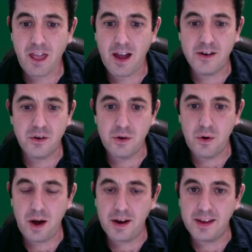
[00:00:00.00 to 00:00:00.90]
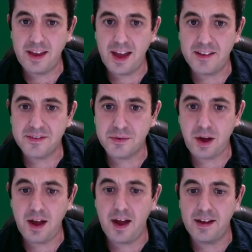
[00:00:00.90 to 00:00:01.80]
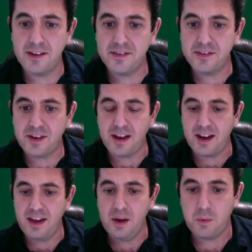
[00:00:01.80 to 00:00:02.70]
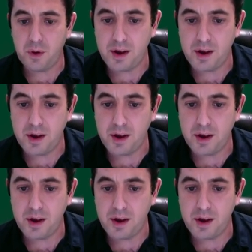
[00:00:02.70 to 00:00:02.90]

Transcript: I don't know how to guess. I guess it's equal.